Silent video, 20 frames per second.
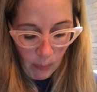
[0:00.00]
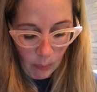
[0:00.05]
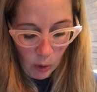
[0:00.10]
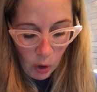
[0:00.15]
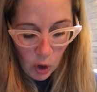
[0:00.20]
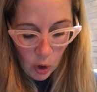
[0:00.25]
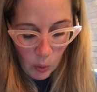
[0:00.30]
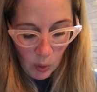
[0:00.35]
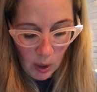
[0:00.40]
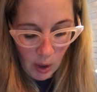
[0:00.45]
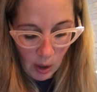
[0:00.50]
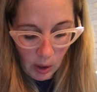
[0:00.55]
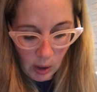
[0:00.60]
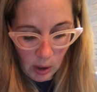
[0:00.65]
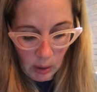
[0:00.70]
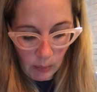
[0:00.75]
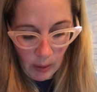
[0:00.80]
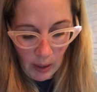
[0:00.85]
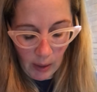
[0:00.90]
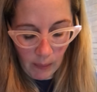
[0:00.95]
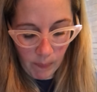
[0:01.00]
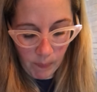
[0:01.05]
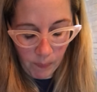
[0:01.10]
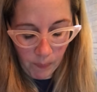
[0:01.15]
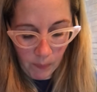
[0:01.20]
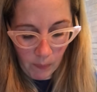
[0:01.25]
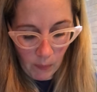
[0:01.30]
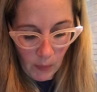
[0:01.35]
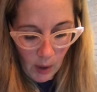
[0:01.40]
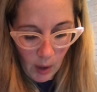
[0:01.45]
I'm going to do it in a little bit
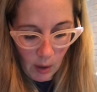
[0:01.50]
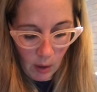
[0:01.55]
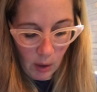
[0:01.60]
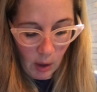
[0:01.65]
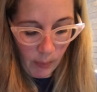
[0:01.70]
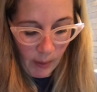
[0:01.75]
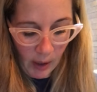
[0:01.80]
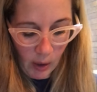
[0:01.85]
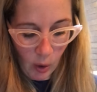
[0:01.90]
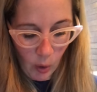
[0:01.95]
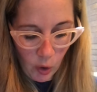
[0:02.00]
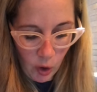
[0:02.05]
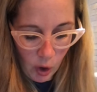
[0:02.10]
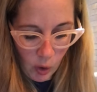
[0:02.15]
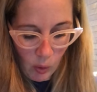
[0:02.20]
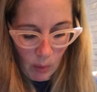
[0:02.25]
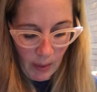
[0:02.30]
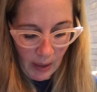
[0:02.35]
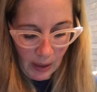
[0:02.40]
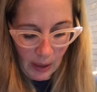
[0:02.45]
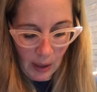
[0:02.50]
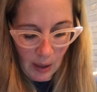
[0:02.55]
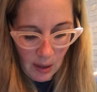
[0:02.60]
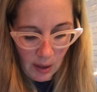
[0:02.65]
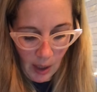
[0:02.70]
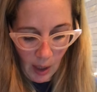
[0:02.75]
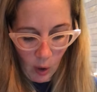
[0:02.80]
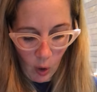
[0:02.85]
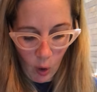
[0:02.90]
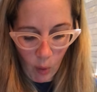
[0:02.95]
closer to when my kids
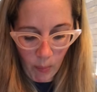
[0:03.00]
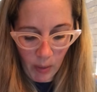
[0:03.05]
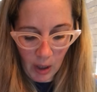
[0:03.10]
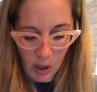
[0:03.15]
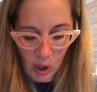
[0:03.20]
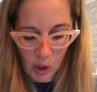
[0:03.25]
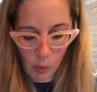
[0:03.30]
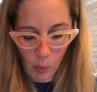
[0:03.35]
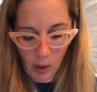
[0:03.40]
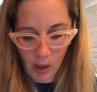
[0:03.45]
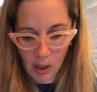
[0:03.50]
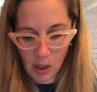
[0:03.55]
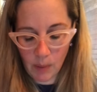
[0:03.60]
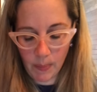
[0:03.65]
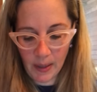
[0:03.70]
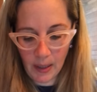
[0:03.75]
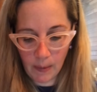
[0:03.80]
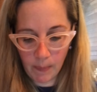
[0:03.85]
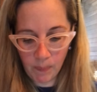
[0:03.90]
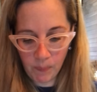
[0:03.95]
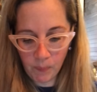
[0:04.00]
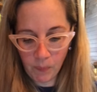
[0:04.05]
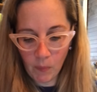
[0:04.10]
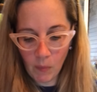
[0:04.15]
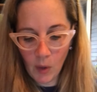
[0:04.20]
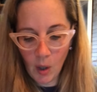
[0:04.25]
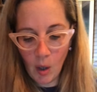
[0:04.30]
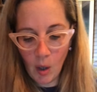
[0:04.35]
get home, but I just want it to be